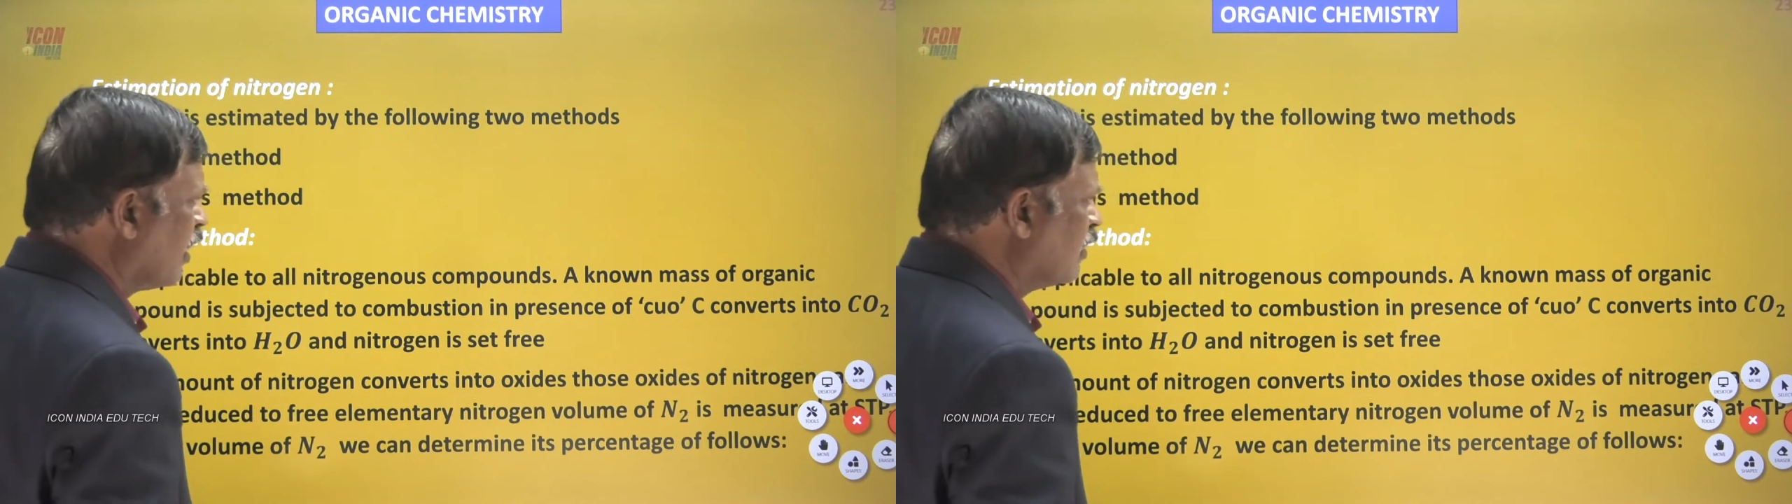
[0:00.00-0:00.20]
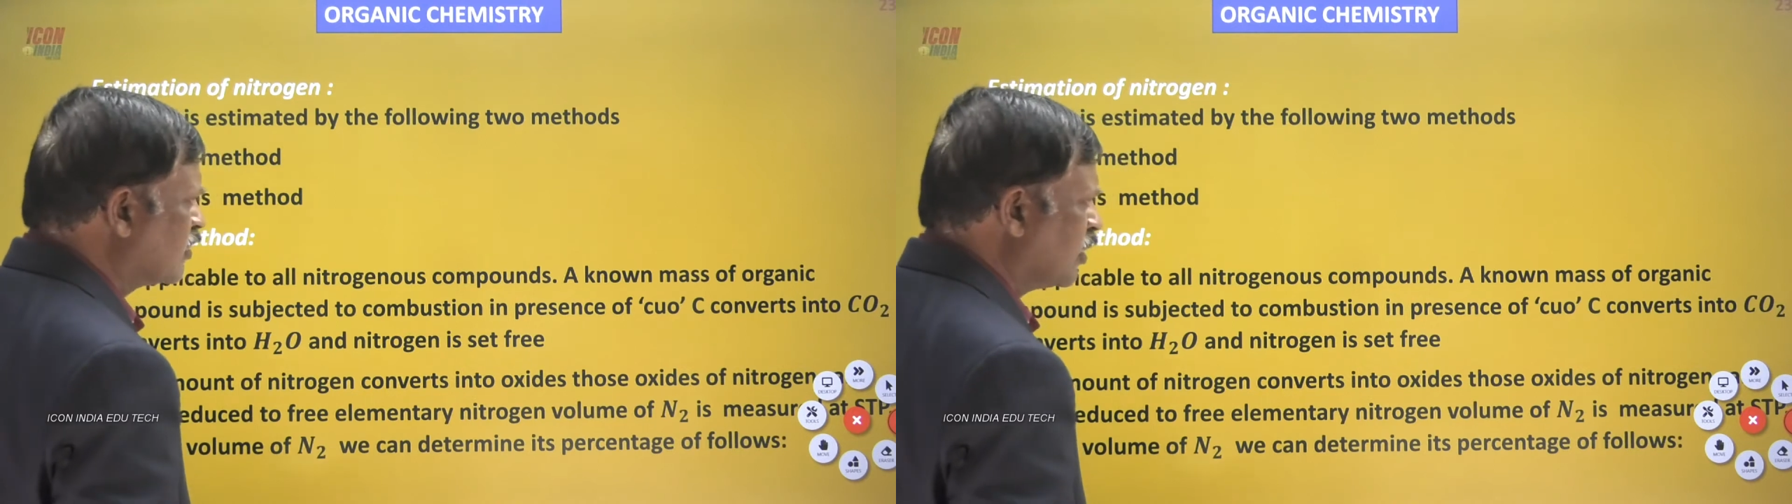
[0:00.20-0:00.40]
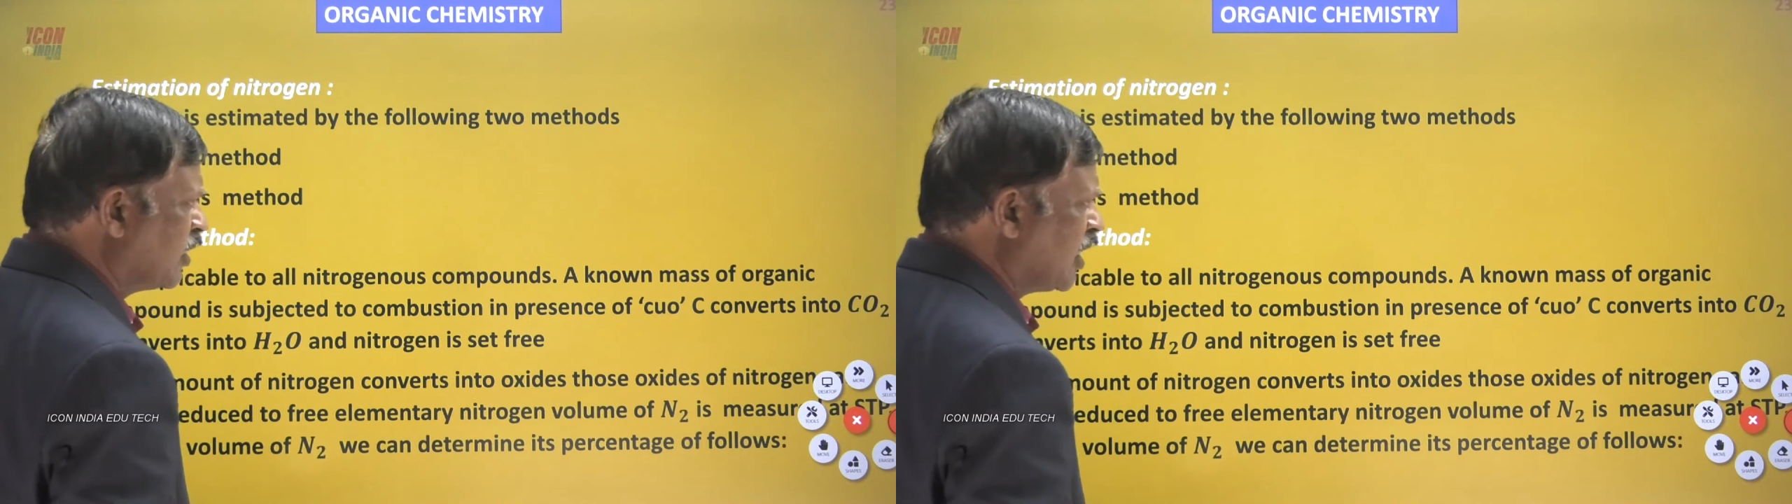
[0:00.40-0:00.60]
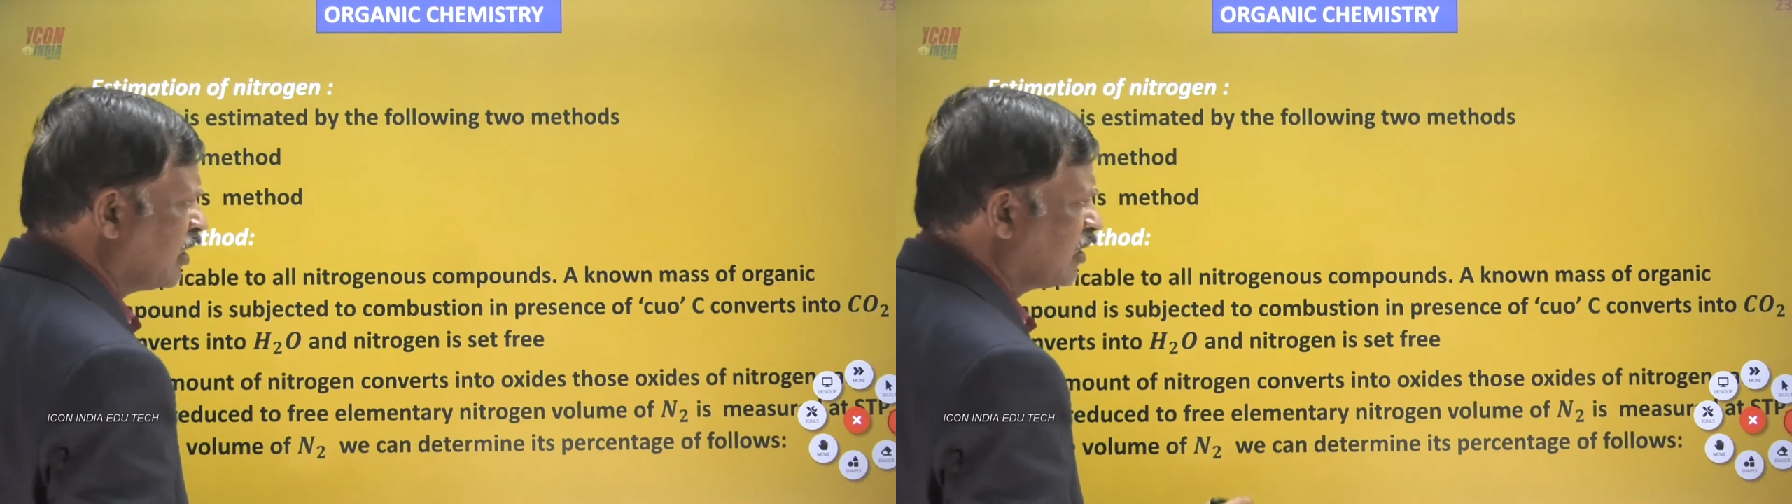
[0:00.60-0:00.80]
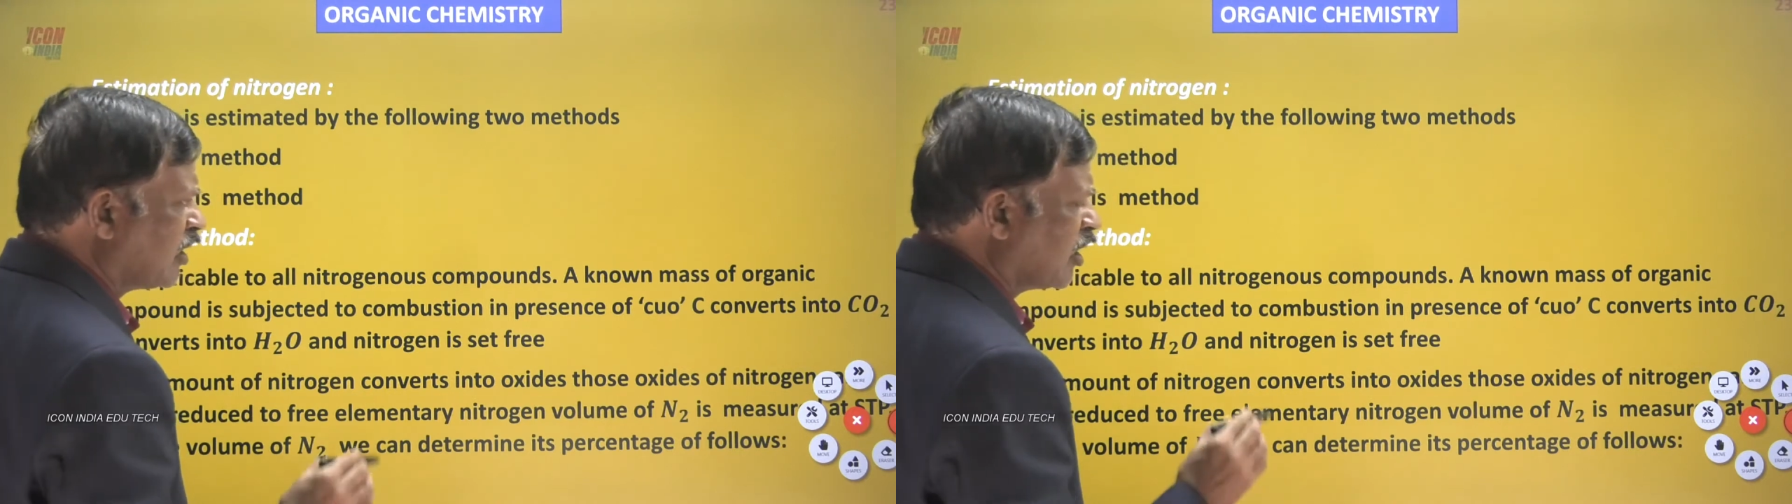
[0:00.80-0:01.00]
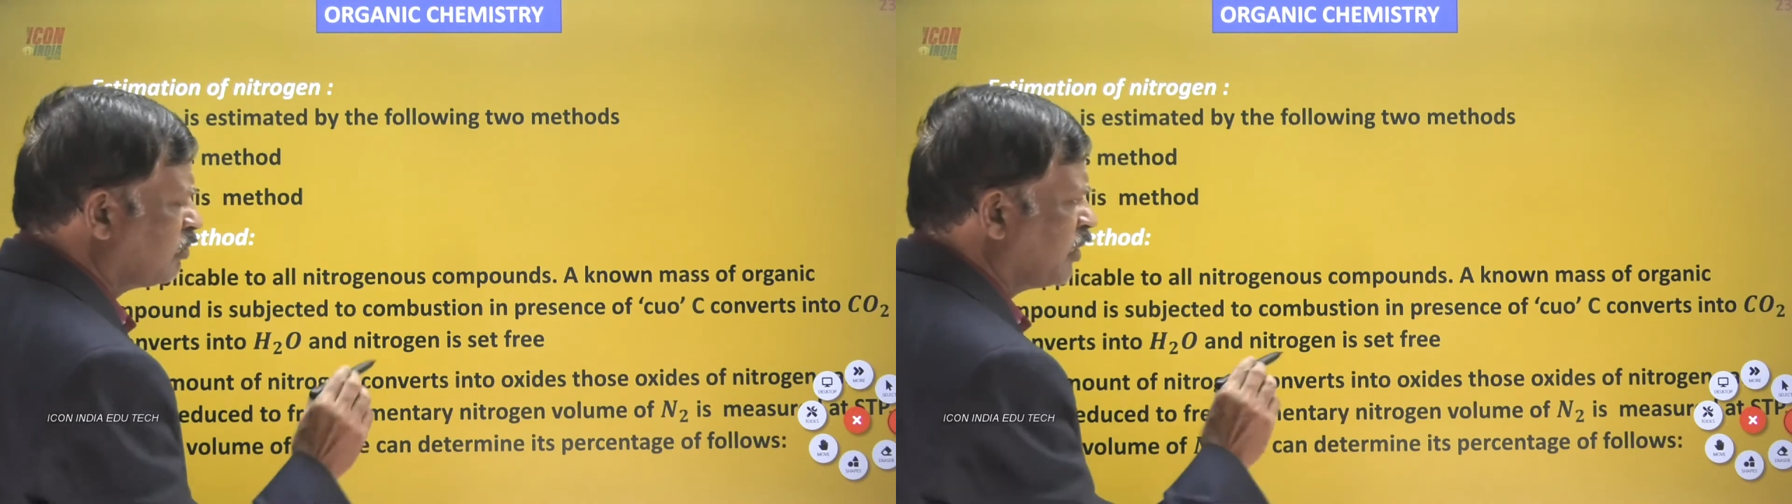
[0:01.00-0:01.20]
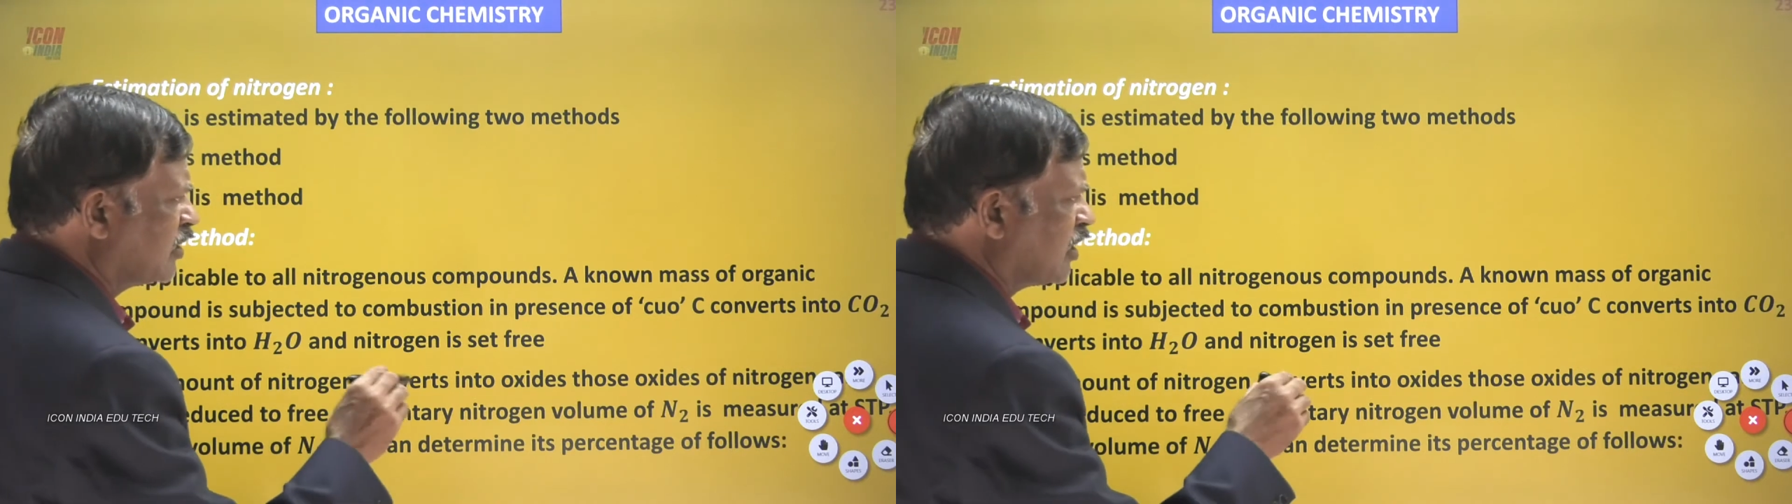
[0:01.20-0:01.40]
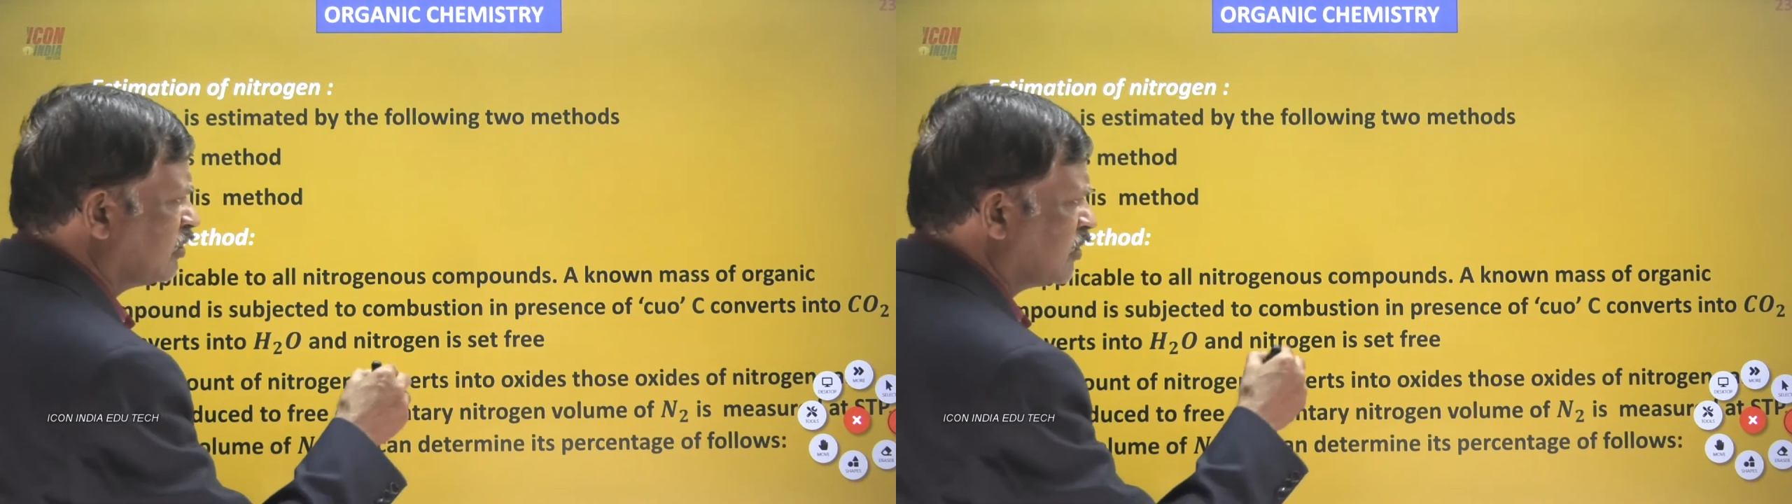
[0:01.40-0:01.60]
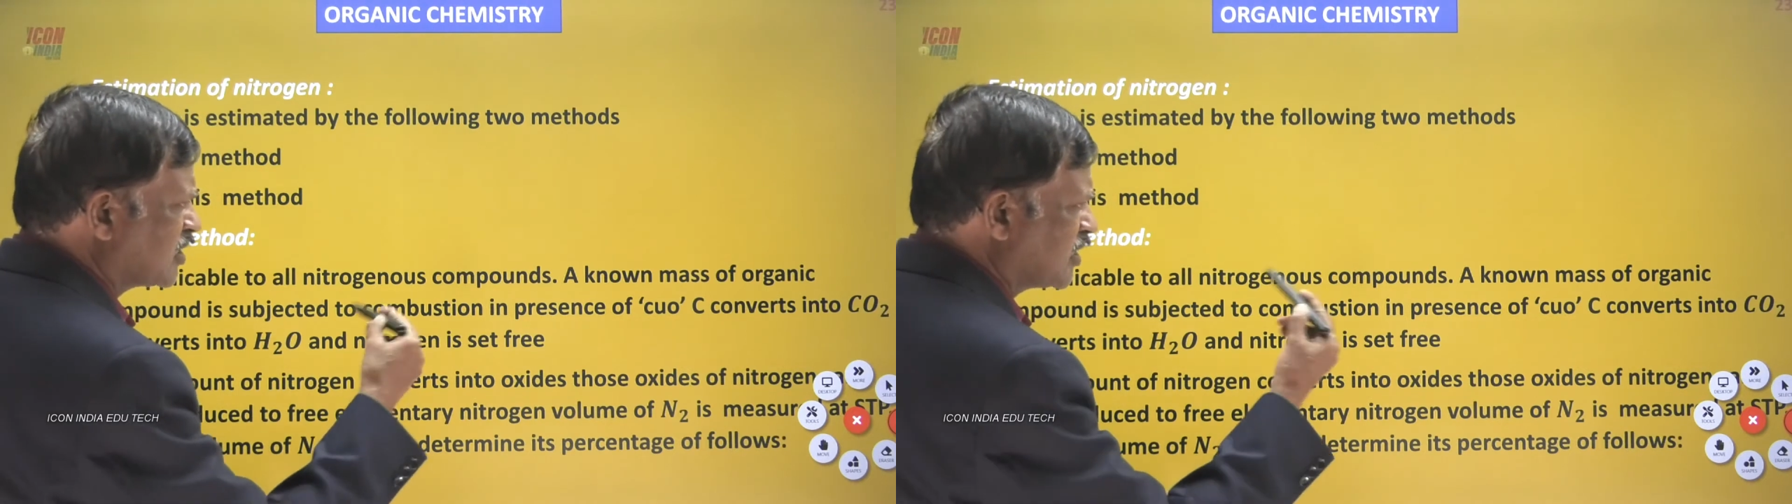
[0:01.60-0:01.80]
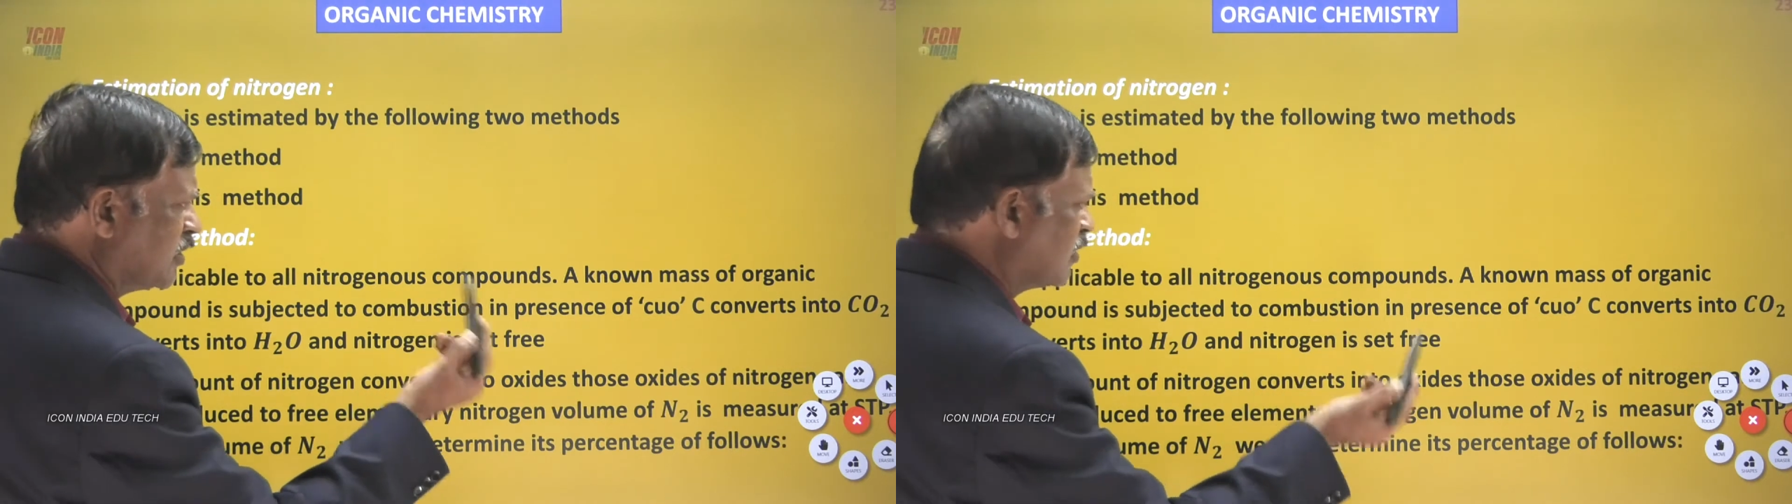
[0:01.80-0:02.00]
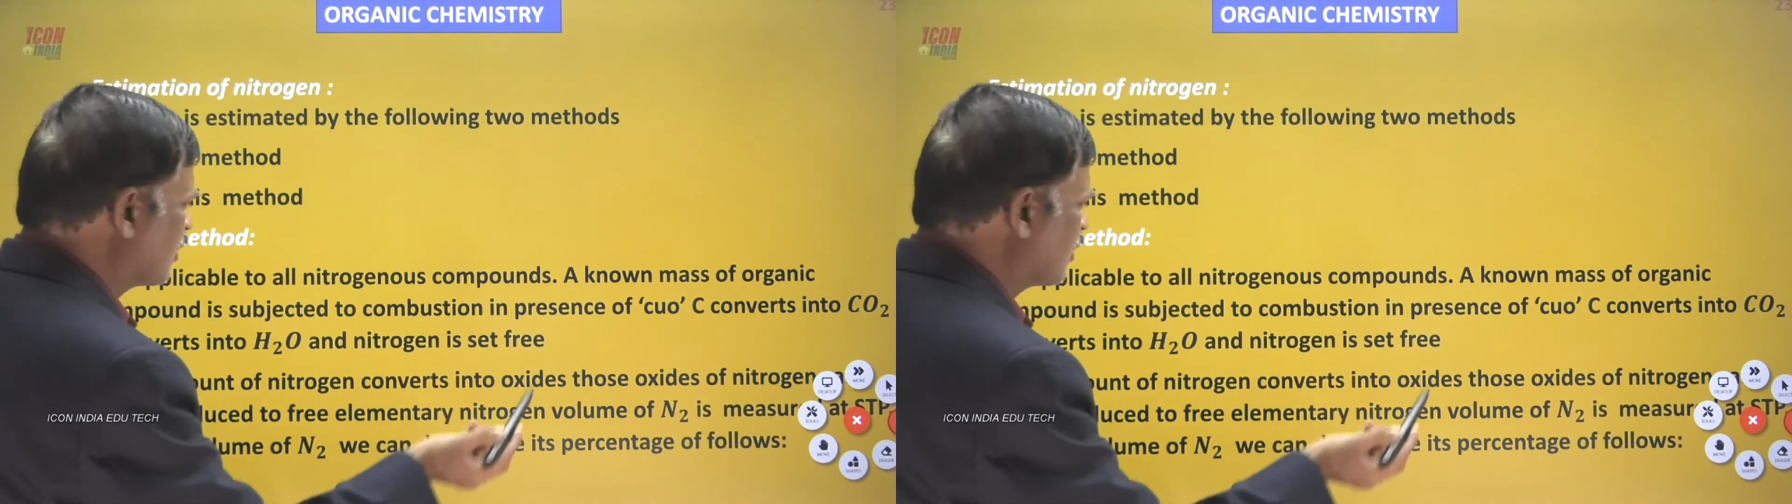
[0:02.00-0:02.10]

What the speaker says: So that carbon converts into